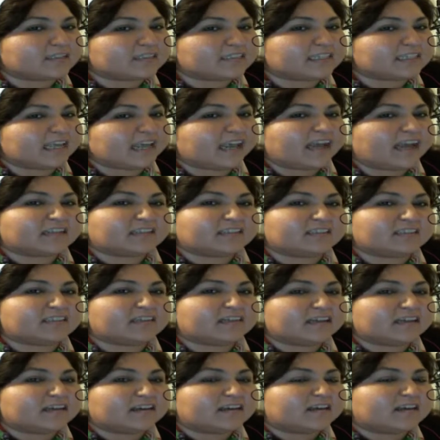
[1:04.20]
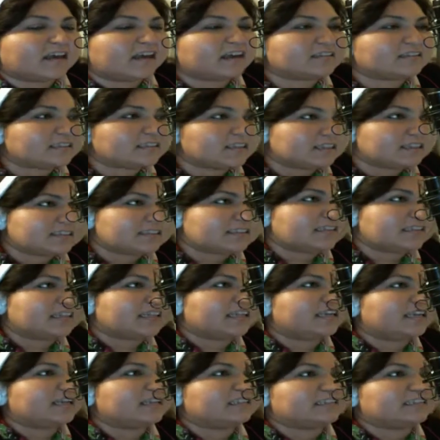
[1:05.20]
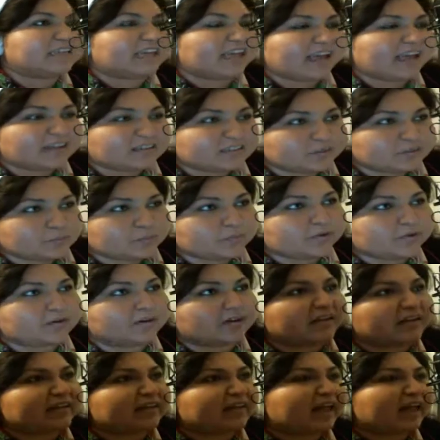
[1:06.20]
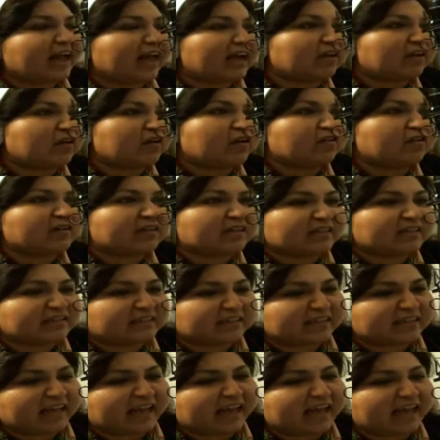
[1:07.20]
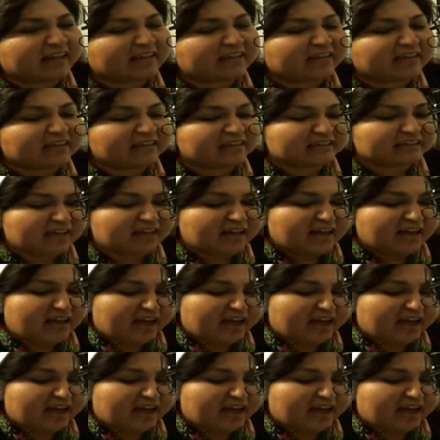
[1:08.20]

because they had to attend to the kids, they had to work, and they had all this, and they had this.